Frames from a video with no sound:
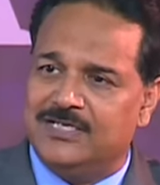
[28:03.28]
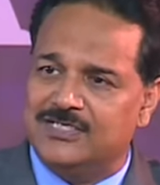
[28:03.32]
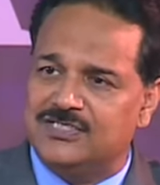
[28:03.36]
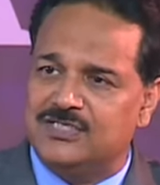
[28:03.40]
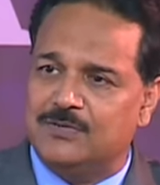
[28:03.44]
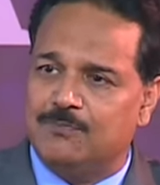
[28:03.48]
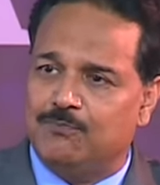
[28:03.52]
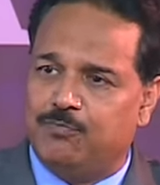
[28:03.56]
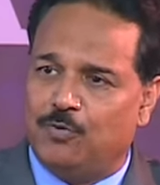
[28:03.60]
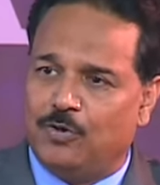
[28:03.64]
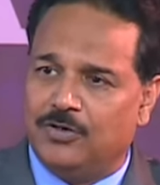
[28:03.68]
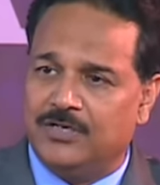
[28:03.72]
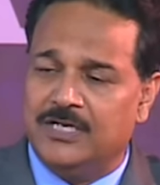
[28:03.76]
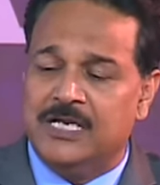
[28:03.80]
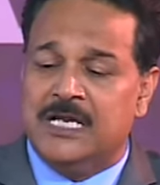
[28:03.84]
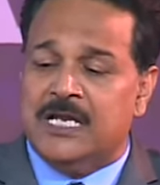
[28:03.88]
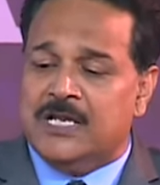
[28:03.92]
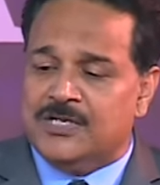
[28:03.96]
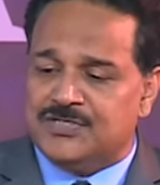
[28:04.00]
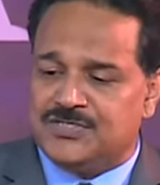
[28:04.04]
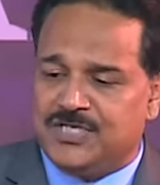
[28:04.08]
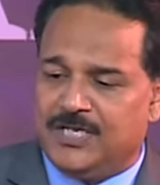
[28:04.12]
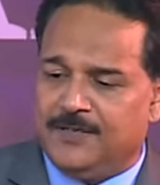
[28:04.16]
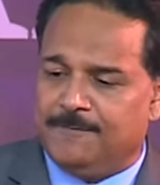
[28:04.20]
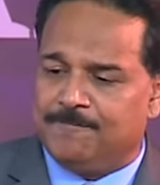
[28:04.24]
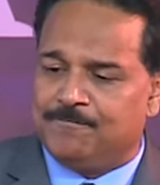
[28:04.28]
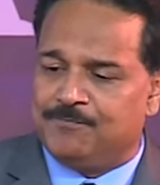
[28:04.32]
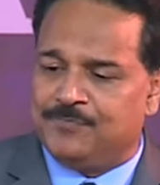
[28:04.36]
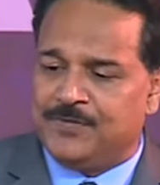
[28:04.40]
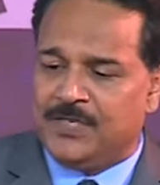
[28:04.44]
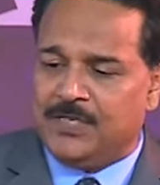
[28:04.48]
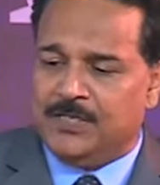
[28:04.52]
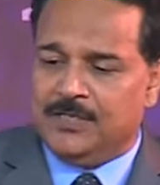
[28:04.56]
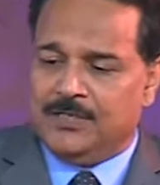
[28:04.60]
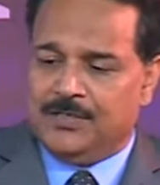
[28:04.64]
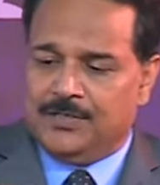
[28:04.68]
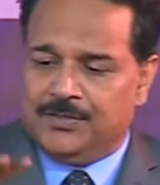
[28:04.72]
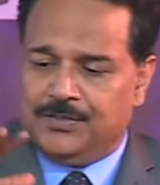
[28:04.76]
is important. See,
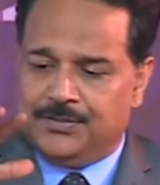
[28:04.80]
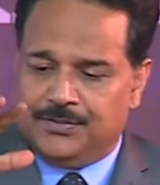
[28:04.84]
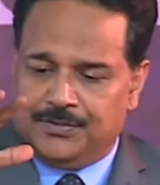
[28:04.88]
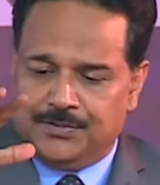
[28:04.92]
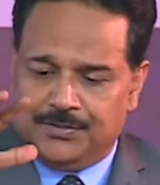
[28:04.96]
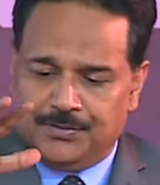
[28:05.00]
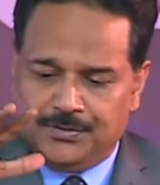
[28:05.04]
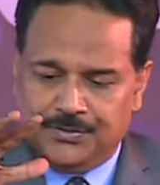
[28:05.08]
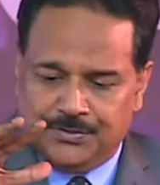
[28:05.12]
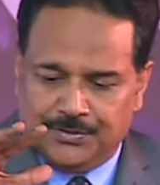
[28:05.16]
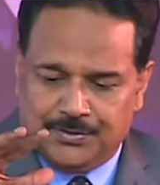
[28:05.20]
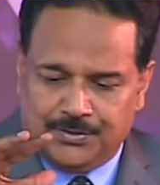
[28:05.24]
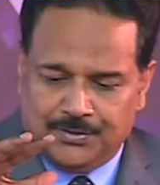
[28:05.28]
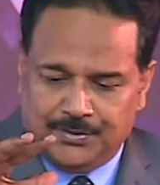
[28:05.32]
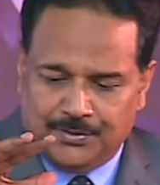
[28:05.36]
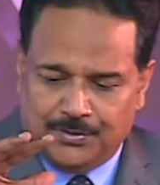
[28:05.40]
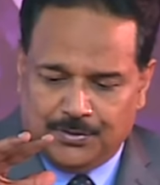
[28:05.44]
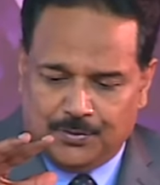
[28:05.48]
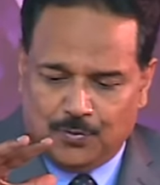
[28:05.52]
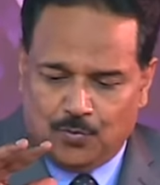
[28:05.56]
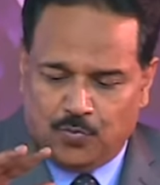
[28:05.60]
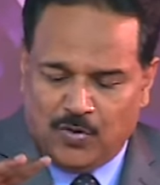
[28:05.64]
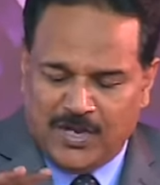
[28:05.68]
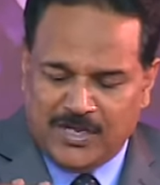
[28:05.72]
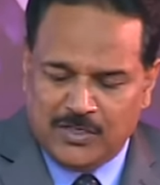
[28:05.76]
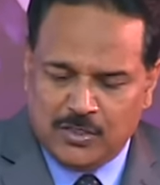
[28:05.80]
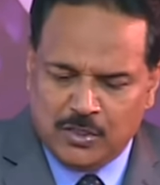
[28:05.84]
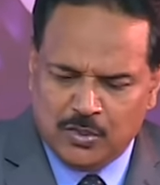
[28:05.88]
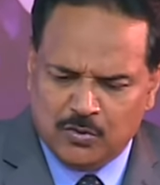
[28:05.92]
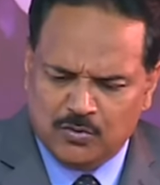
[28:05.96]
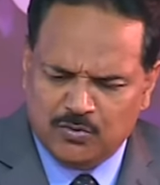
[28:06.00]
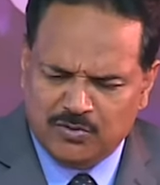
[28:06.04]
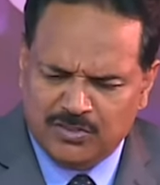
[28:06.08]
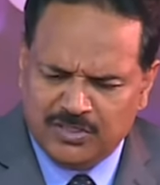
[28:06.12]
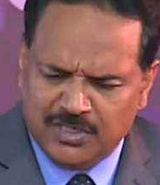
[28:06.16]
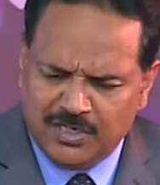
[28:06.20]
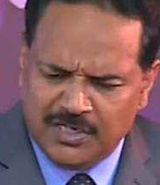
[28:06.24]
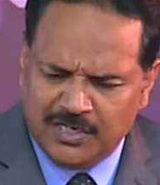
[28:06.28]
when
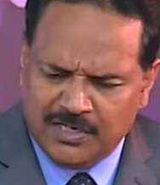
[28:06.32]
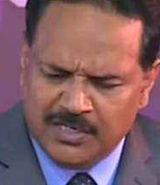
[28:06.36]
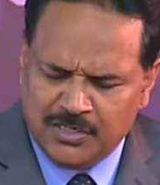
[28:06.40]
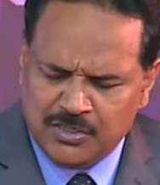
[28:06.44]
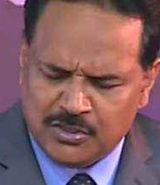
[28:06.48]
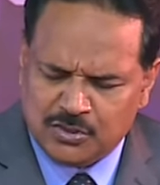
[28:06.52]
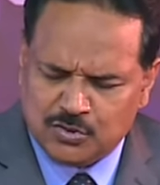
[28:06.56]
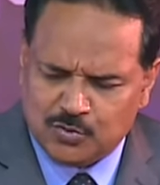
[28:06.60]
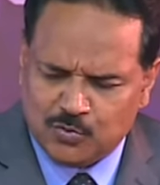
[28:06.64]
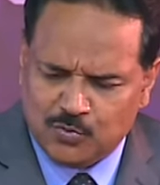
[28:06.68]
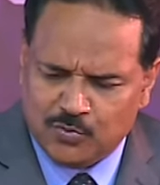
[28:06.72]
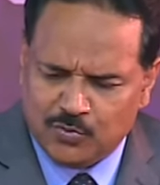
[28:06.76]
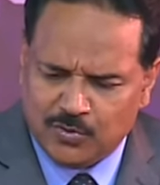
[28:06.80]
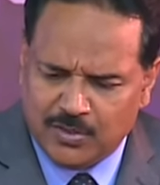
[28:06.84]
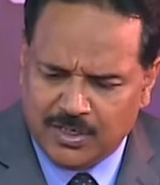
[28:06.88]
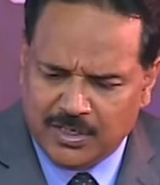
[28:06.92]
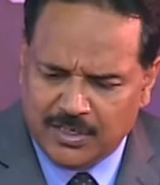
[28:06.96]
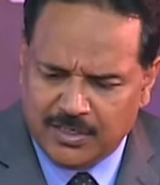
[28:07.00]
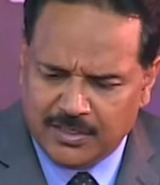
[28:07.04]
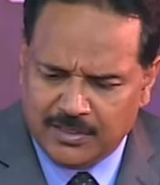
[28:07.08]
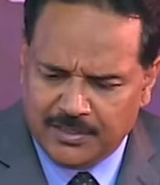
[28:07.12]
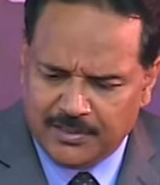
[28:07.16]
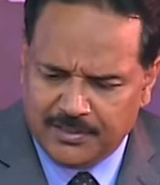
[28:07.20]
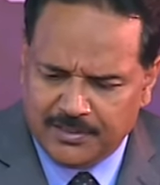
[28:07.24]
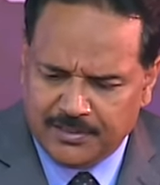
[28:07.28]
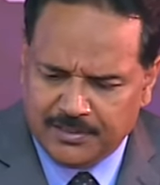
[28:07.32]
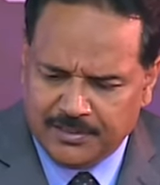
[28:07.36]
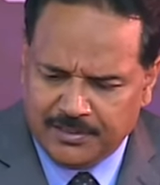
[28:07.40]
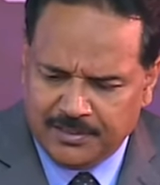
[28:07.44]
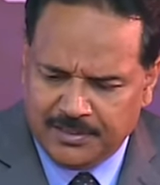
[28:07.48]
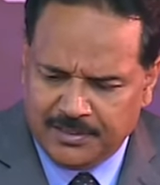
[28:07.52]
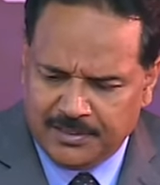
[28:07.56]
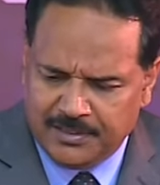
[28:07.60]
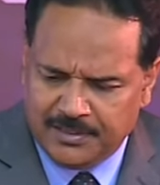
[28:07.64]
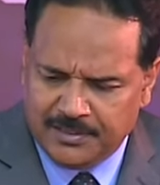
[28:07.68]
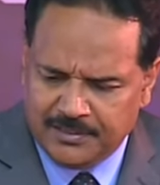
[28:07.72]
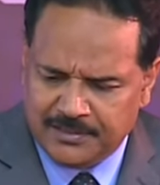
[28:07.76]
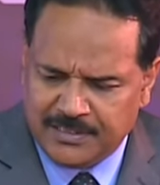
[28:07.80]
you learn to
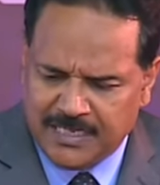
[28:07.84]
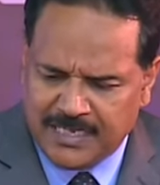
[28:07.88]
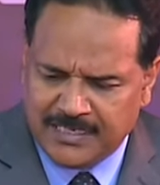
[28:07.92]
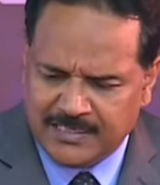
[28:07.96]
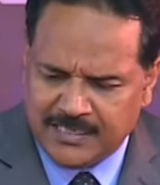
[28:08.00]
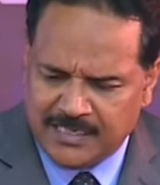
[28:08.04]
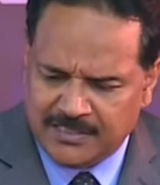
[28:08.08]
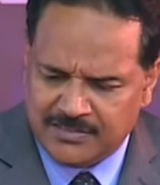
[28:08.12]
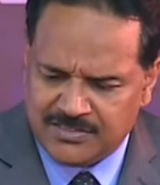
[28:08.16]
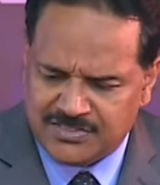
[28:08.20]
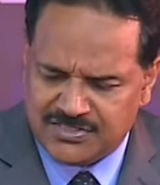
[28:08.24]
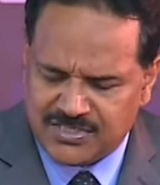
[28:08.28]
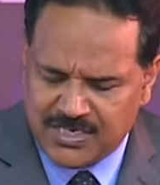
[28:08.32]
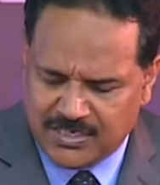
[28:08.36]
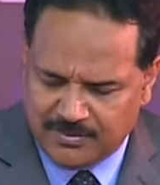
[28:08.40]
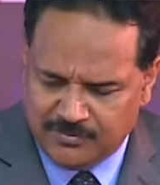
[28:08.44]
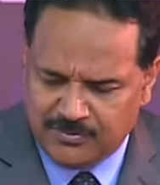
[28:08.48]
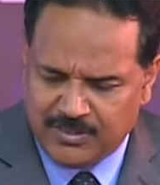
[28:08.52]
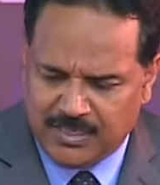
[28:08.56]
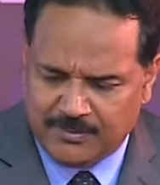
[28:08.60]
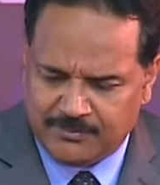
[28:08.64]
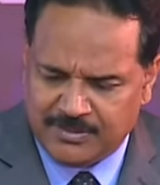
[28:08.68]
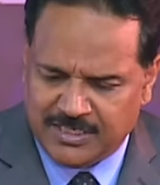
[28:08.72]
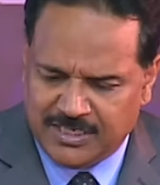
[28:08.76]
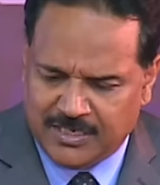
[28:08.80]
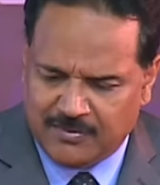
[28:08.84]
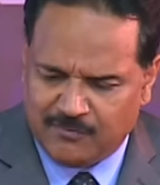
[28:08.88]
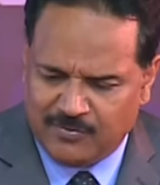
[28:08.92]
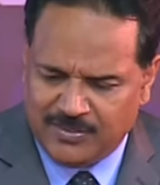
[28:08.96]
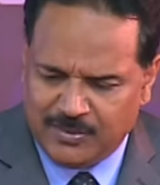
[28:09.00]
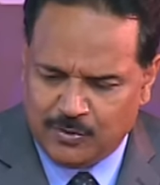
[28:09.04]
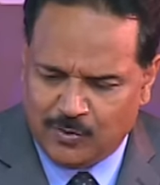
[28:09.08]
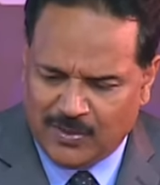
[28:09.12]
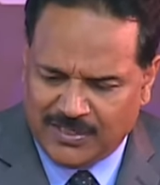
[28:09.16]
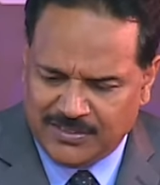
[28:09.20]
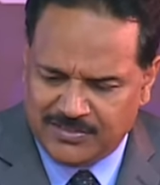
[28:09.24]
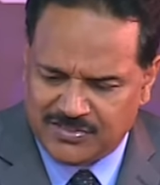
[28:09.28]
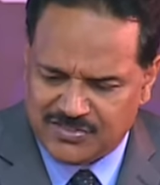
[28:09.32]
learn and understand, I mean, when
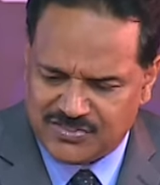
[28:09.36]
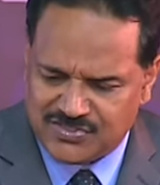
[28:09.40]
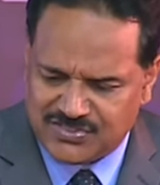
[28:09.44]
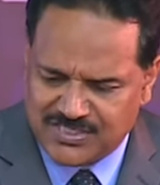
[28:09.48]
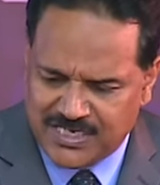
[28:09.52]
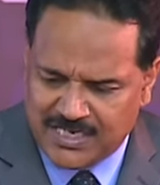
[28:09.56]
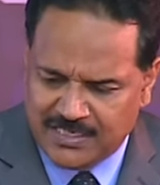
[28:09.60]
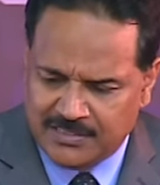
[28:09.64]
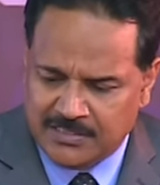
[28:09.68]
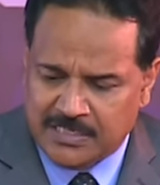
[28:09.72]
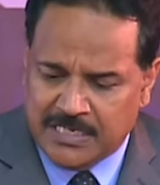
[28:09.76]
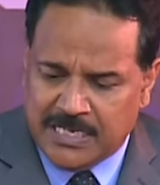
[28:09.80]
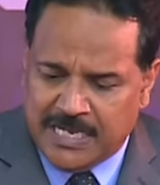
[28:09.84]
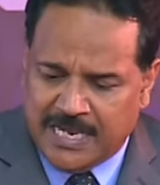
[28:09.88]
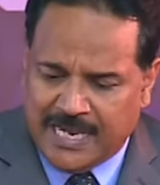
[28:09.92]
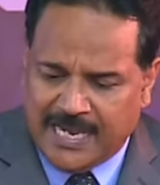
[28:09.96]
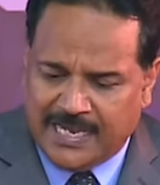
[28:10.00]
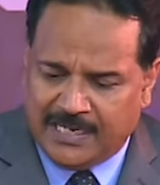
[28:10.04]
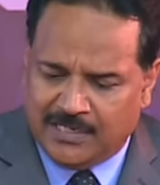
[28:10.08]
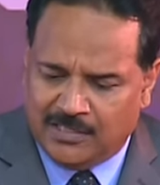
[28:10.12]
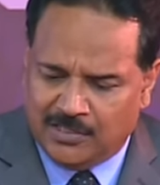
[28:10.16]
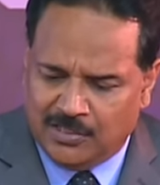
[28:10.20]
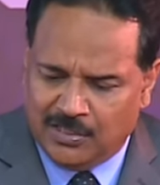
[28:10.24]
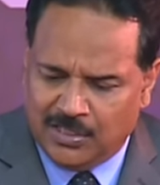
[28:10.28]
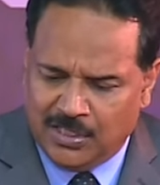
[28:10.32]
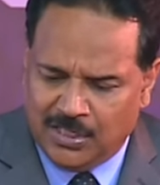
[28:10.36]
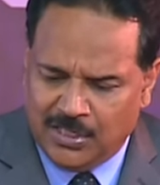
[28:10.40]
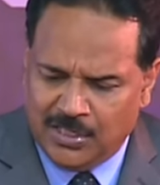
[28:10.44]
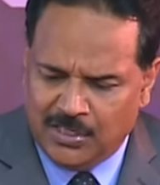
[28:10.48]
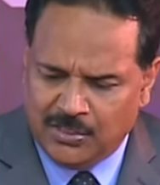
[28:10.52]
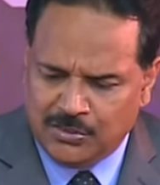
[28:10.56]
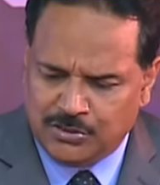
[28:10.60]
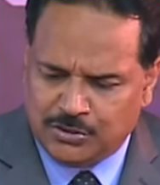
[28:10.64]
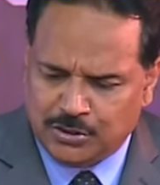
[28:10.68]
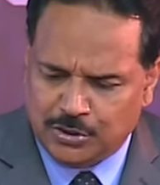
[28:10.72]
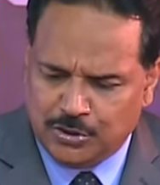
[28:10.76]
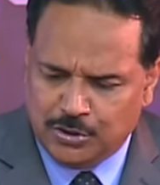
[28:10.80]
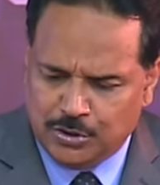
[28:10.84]
you understand and
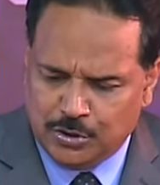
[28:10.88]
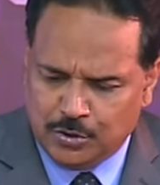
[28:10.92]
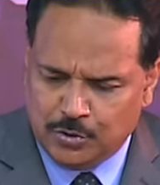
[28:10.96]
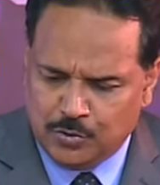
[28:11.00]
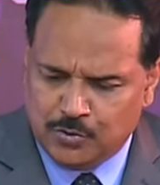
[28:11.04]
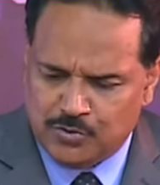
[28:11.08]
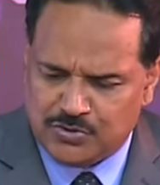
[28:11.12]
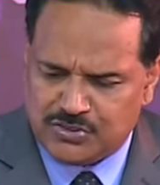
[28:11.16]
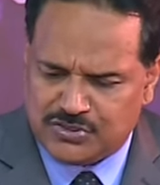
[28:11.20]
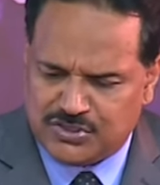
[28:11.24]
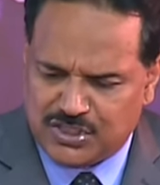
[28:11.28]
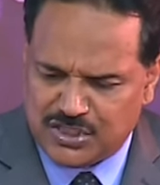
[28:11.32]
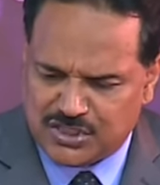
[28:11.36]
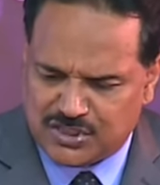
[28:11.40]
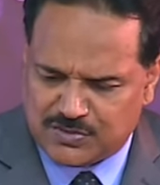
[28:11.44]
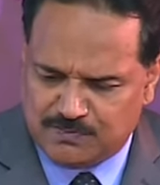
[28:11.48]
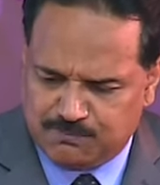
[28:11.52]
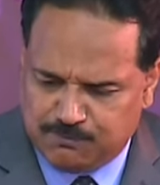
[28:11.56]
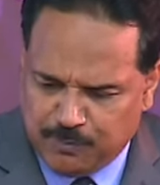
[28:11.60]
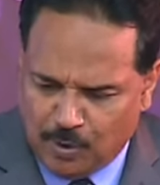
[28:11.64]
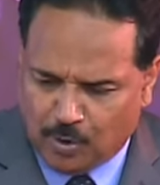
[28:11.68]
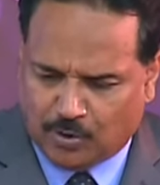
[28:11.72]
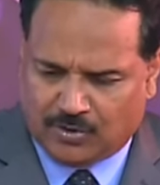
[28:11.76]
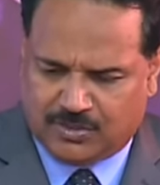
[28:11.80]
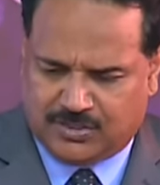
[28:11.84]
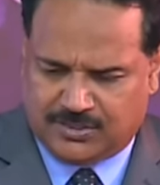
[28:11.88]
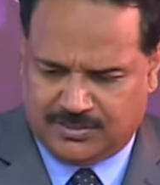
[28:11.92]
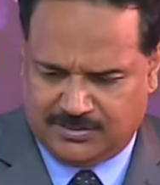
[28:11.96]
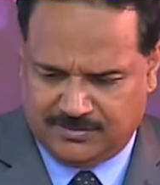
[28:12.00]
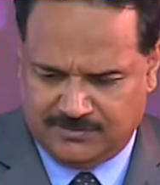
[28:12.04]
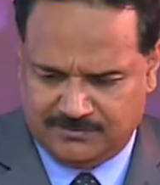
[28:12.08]
learn to use this book,